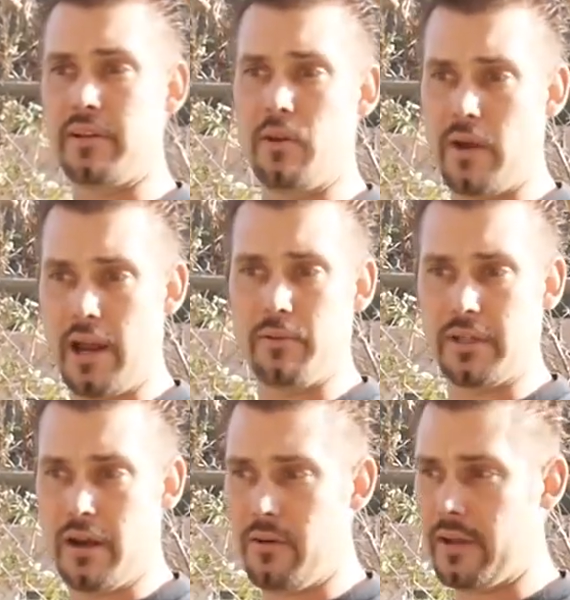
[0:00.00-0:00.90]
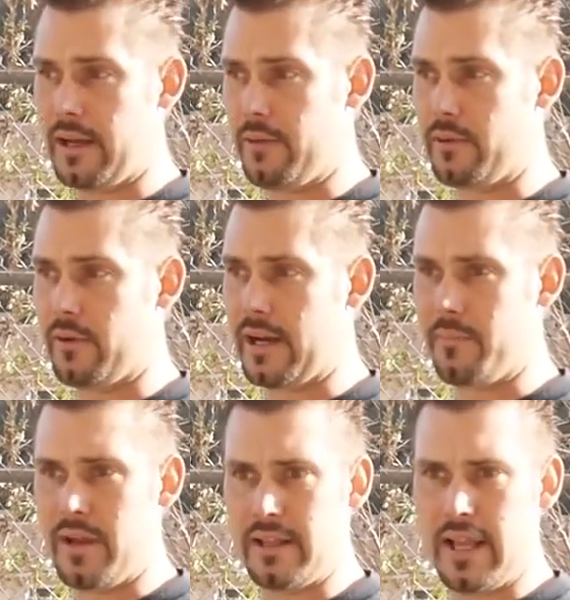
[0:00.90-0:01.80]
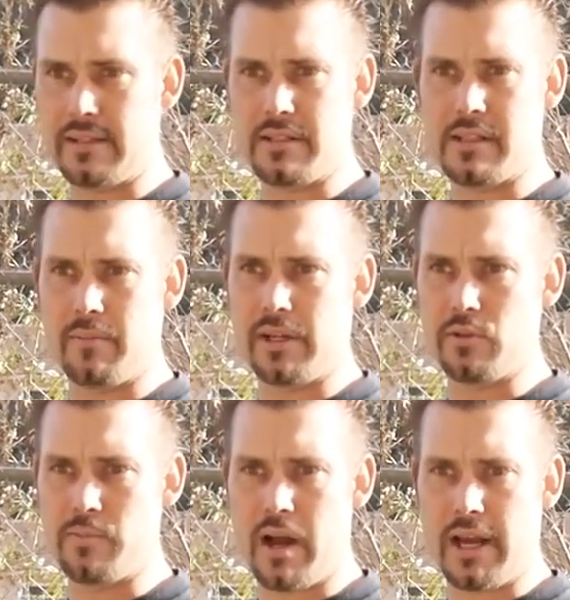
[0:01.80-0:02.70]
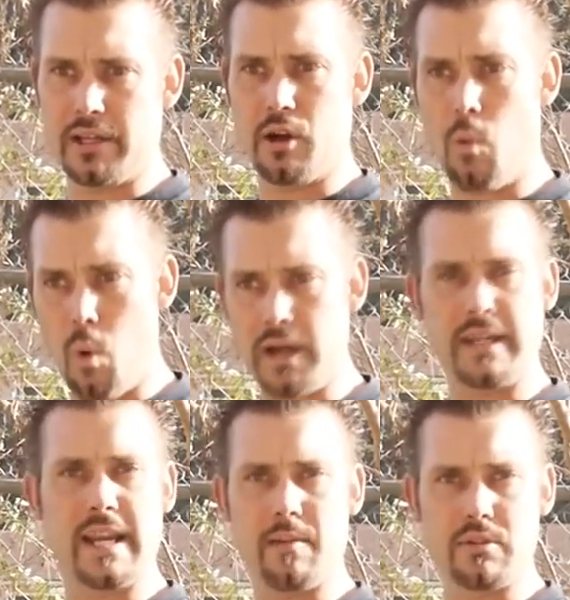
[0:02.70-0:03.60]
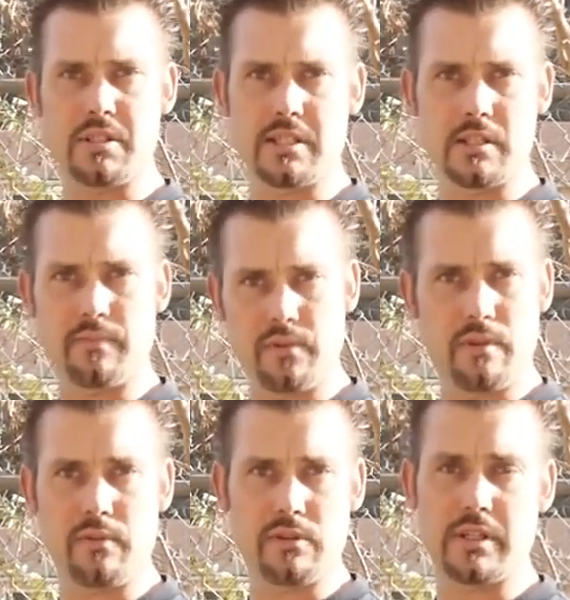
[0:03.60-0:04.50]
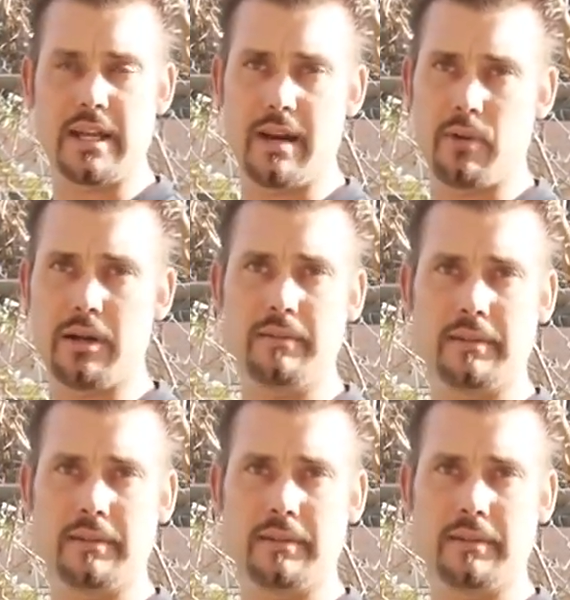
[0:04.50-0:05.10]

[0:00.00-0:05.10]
the way I would go, and I would recommend that to somebody who's buying one camera system for their first camera.